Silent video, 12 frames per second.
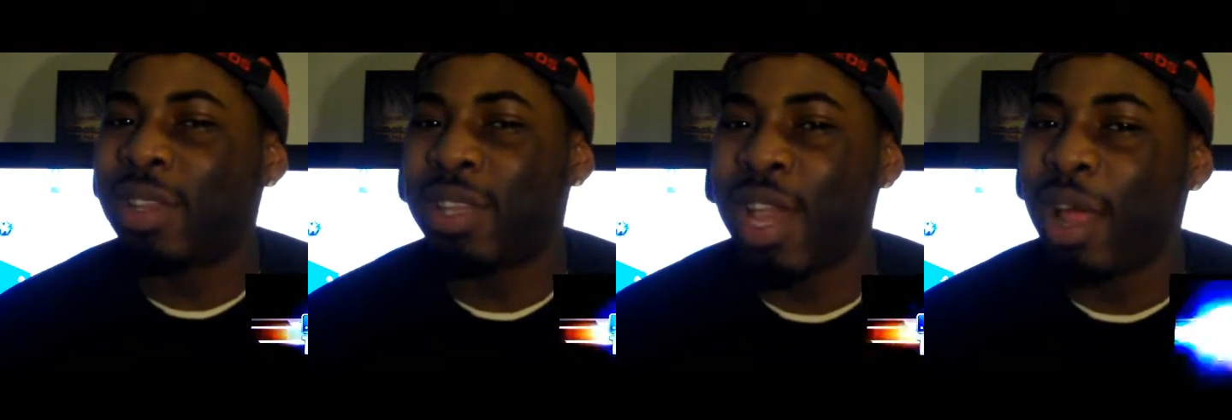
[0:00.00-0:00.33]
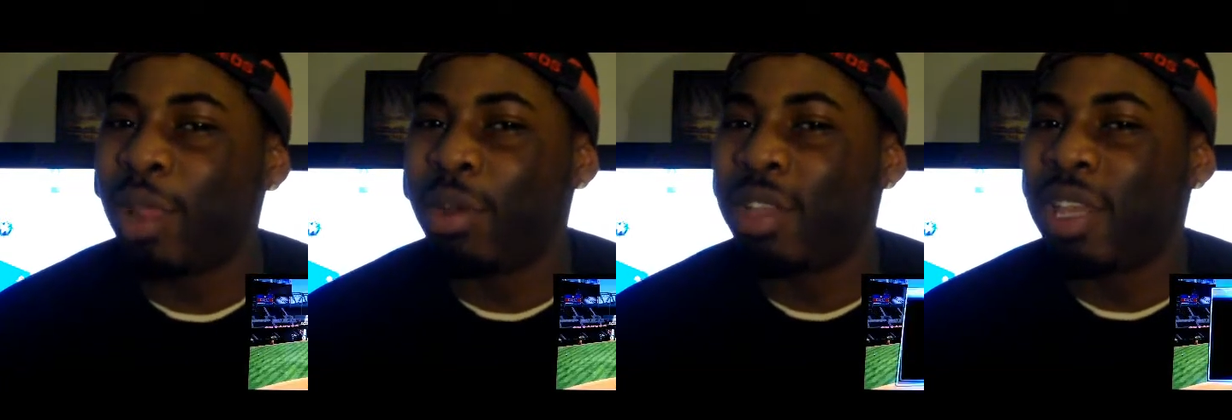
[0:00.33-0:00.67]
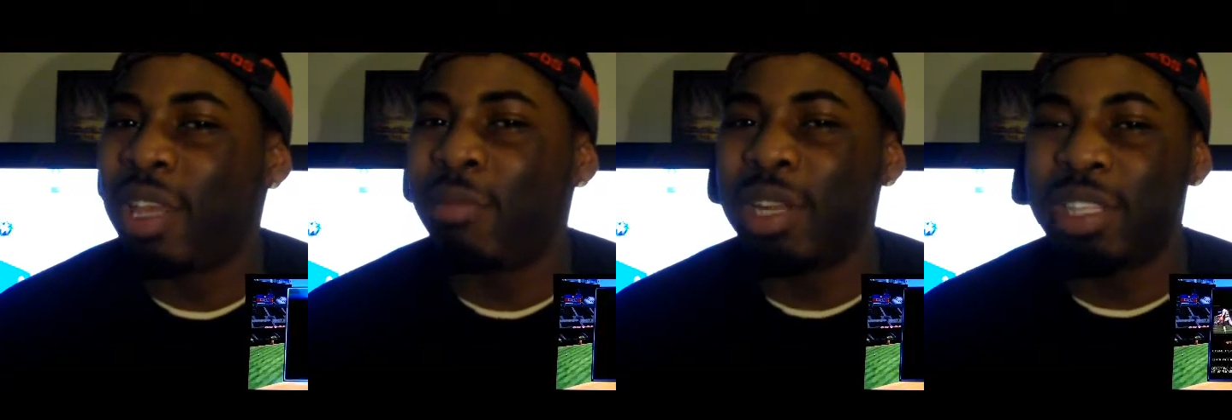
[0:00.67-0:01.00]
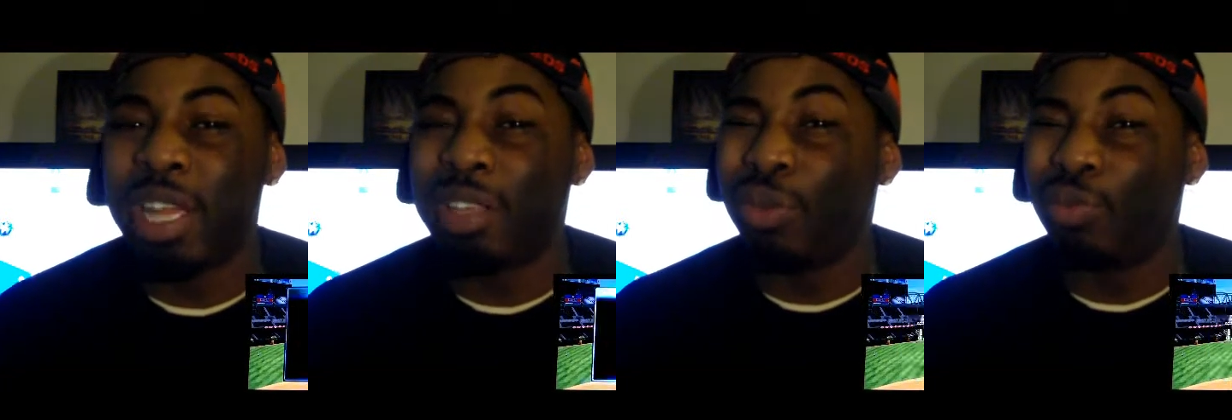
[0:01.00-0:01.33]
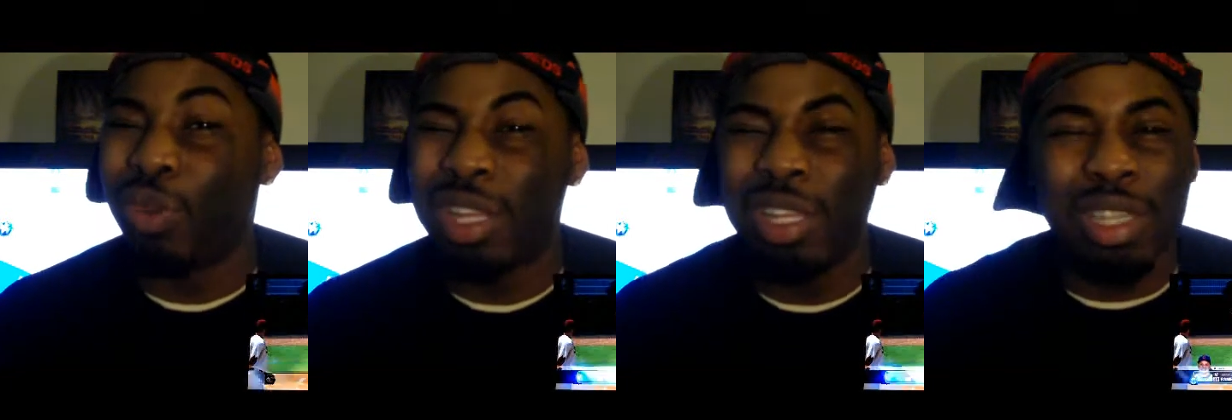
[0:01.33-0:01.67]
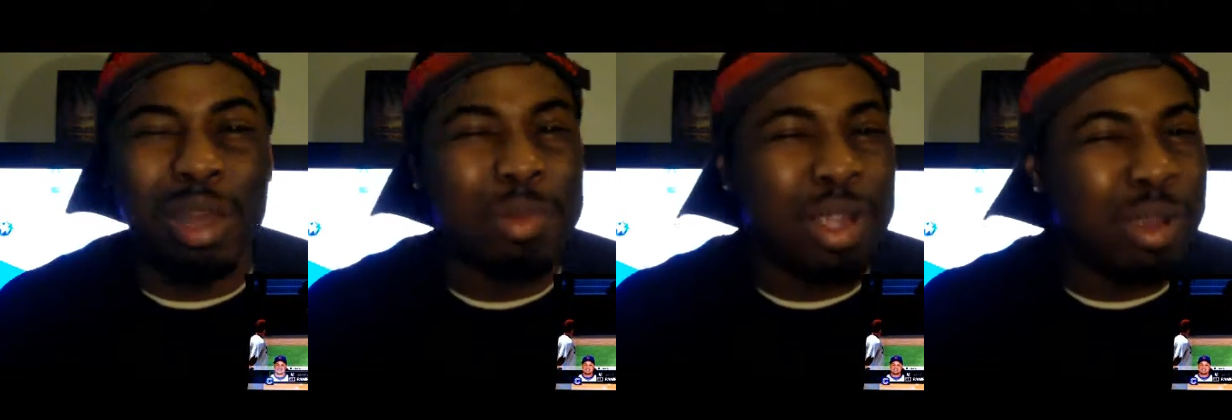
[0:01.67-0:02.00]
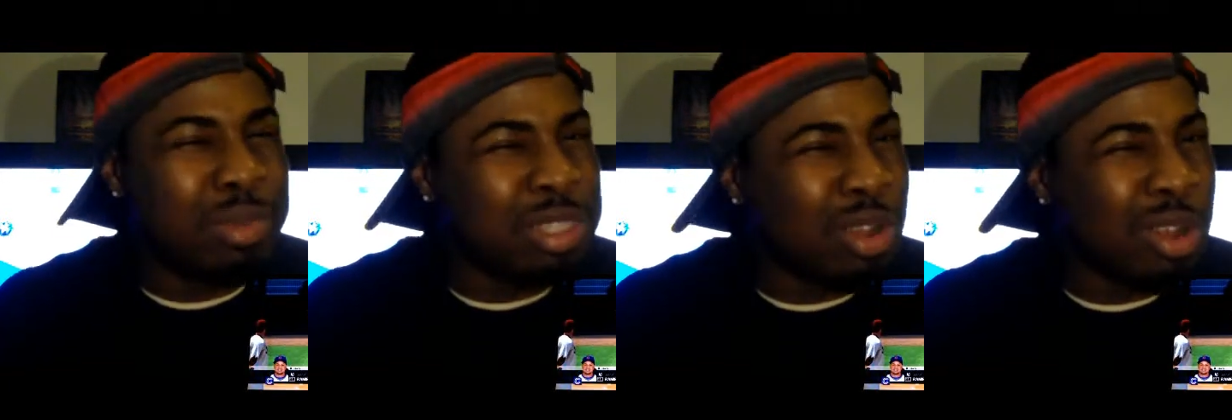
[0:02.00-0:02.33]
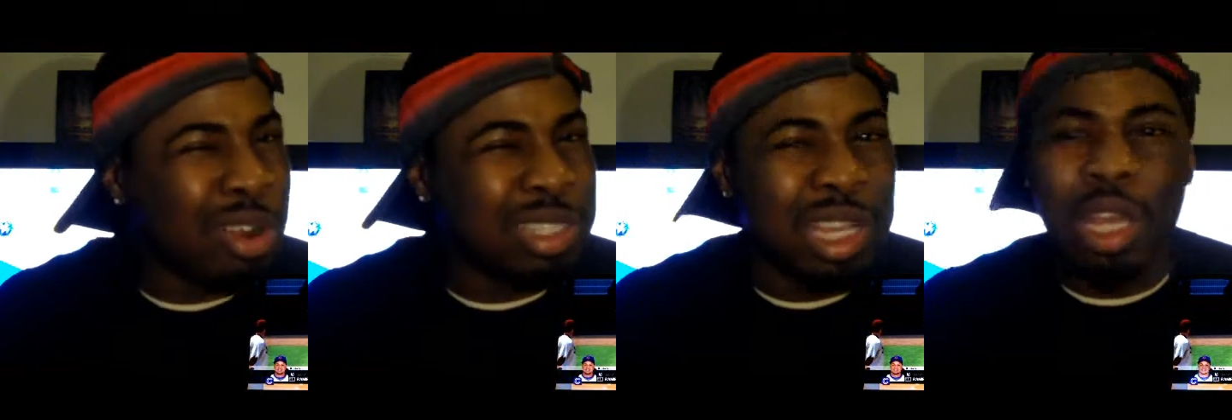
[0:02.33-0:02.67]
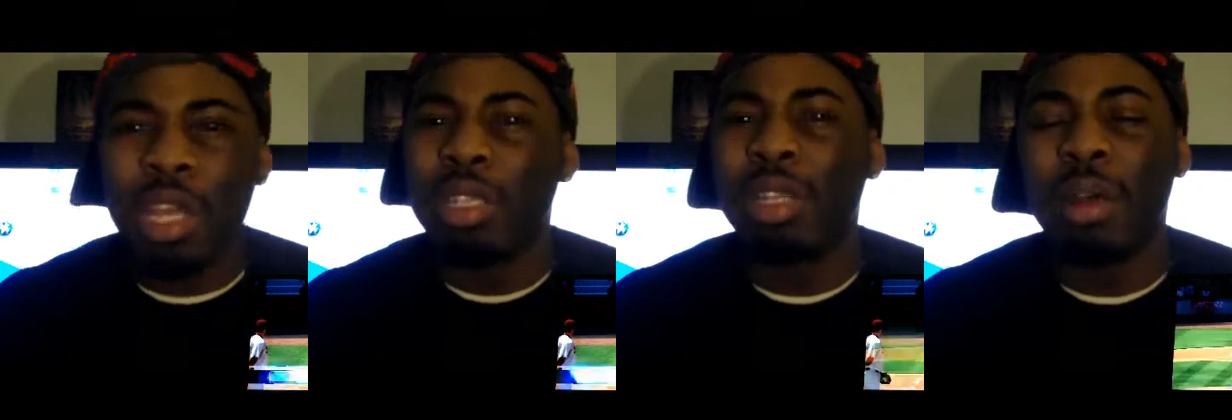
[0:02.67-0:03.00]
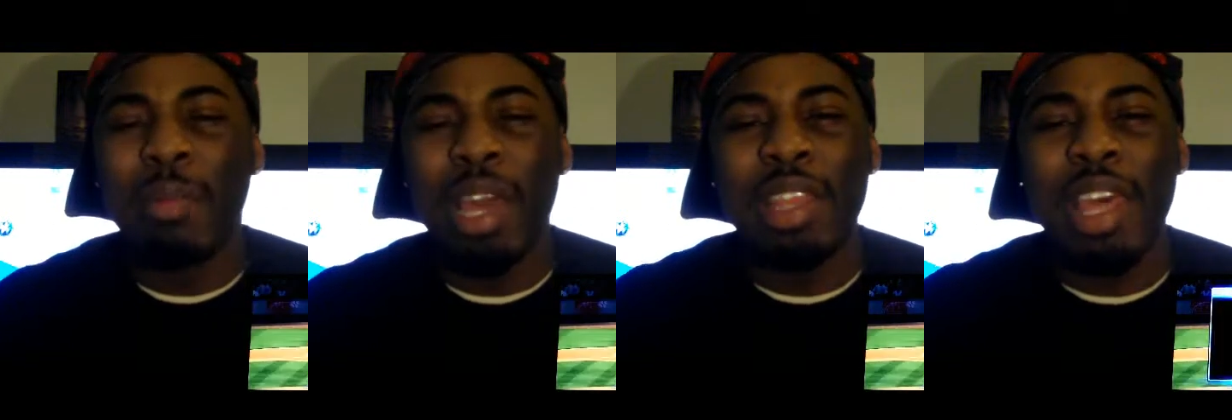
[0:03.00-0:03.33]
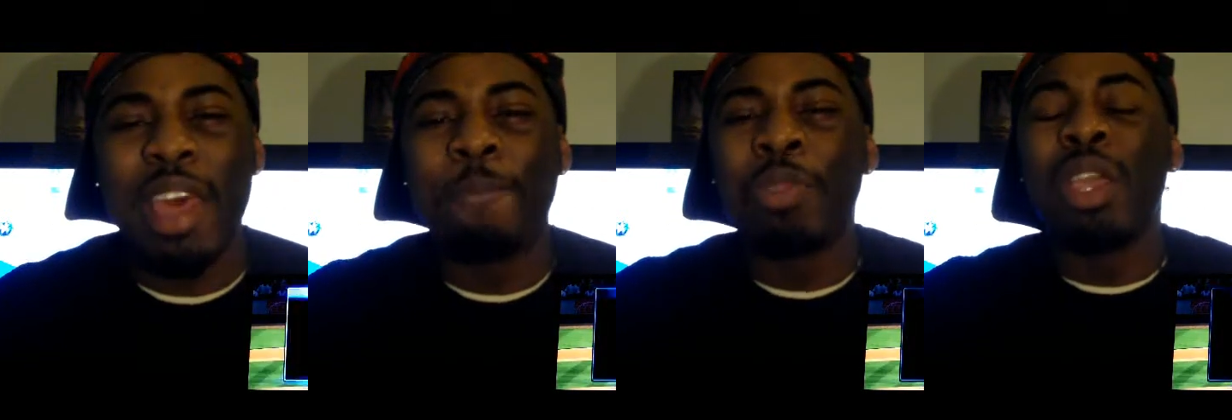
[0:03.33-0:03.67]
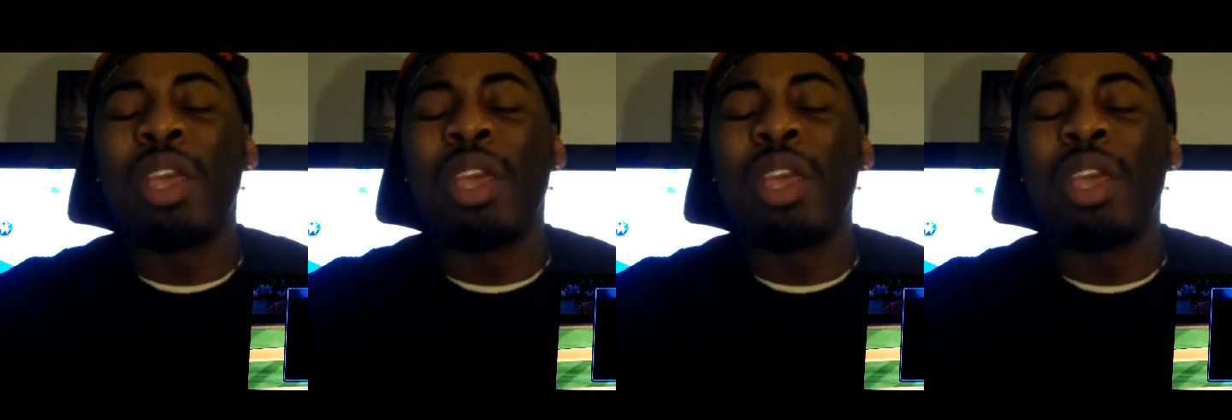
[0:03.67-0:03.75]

caliber thing, but it's like the rookies, up and coming stars, something like that.